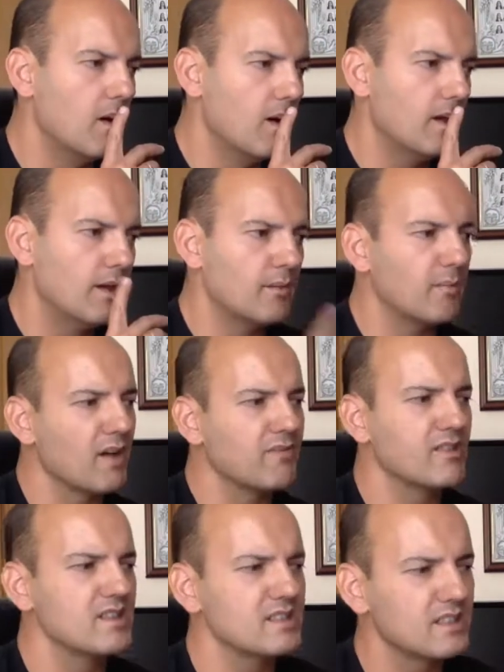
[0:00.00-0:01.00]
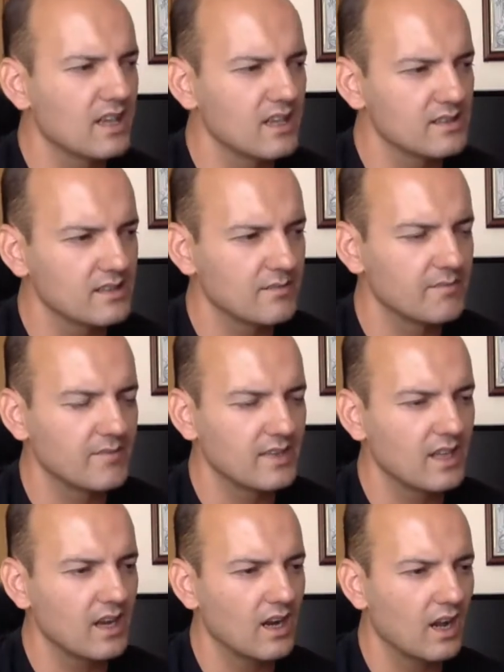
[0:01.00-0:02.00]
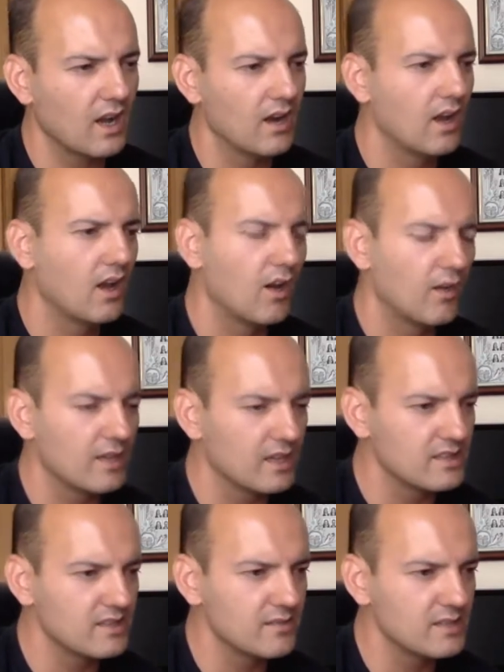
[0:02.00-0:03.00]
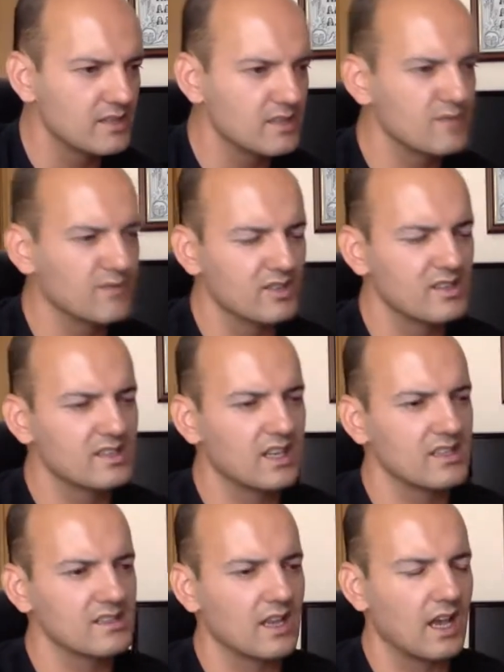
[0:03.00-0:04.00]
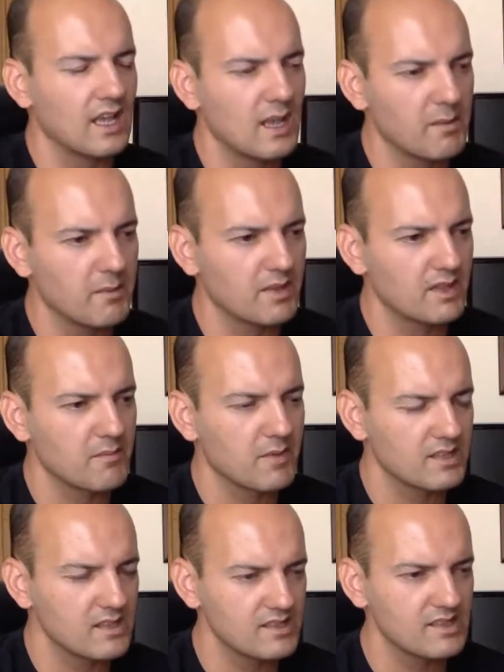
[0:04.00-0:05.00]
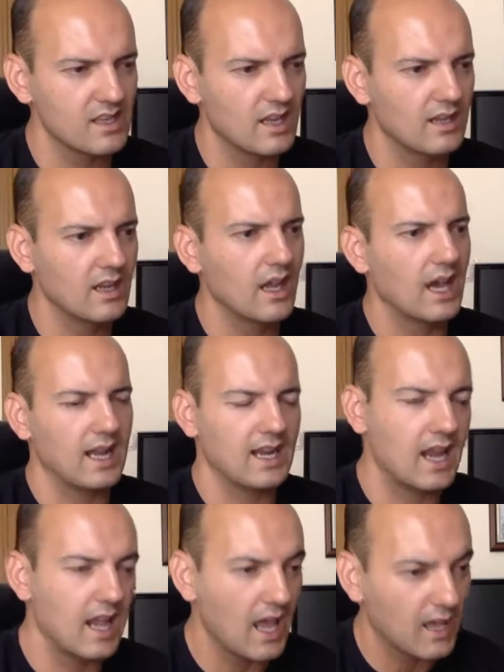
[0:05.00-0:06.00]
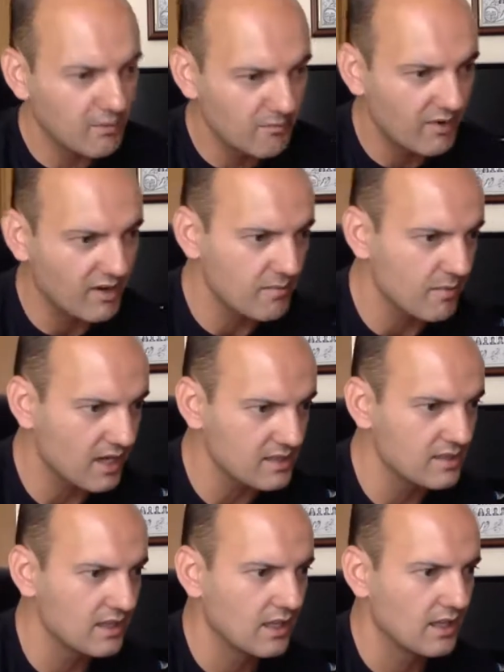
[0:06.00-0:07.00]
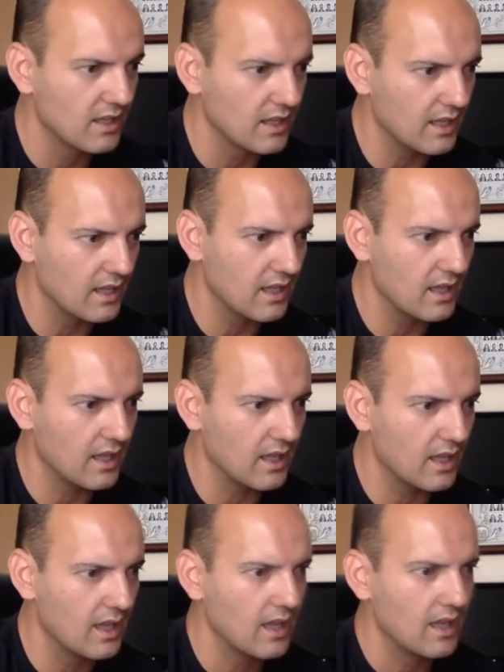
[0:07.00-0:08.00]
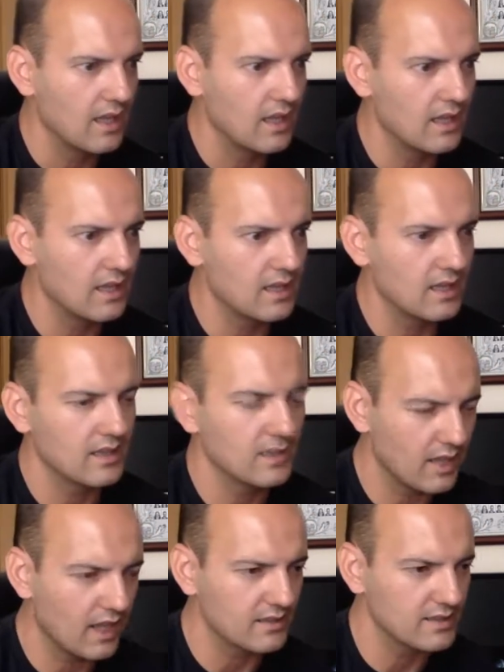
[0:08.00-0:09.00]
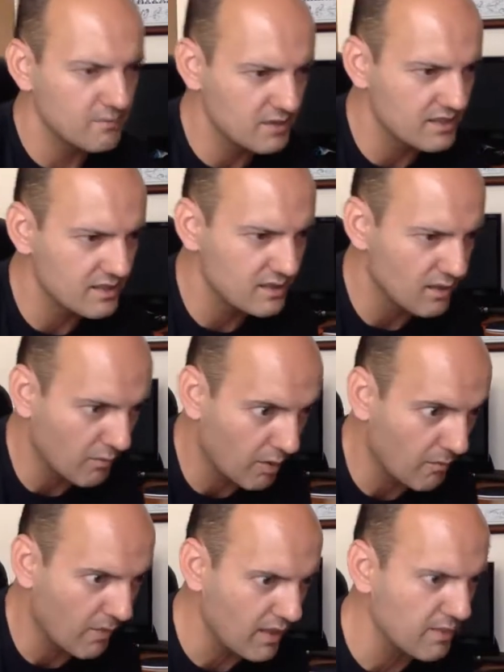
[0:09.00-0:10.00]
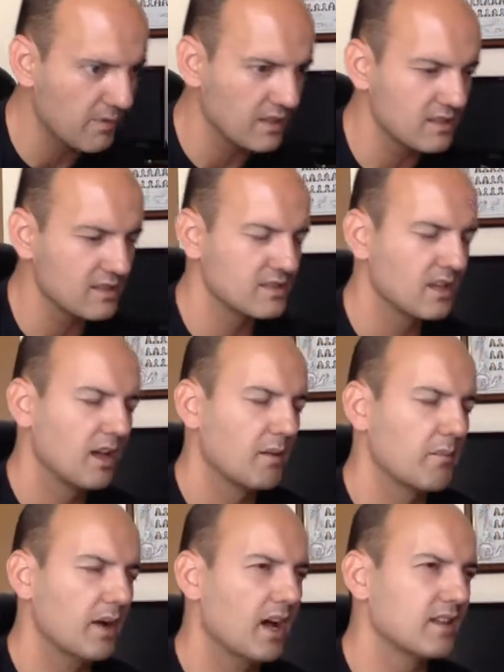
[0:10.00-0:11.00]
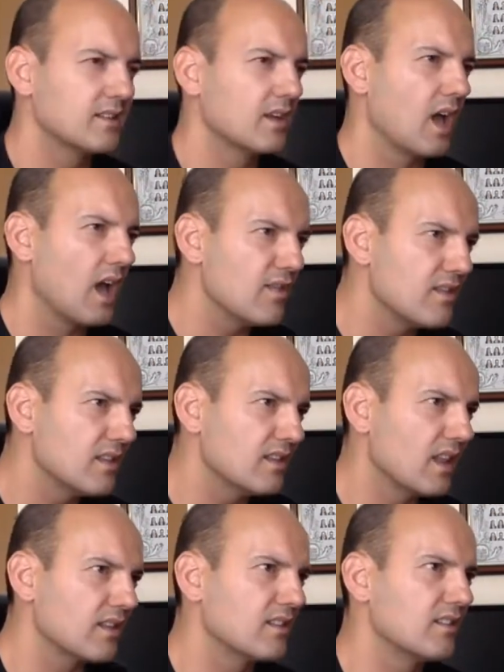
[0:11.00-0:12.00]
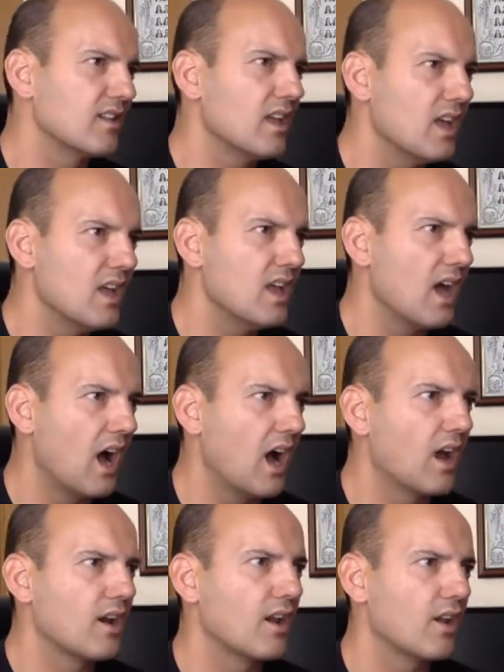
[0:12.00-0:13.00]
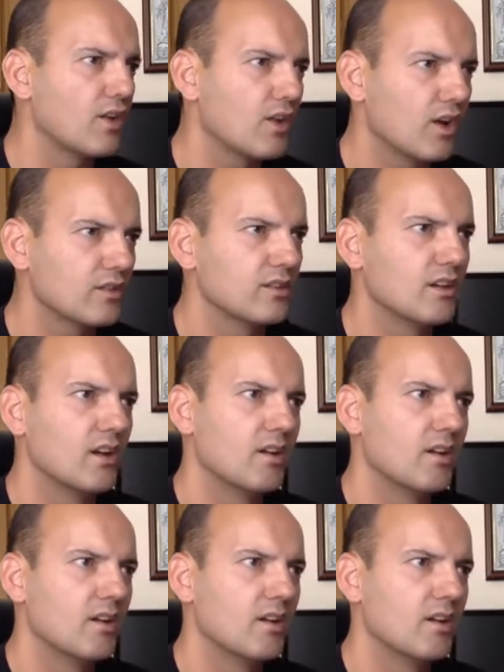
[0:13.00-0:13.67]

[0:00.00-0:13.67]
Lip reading: But for instance, there are other activities. For instance, I am a mathematician and I like very much the activities about mathematics, but I think that they are not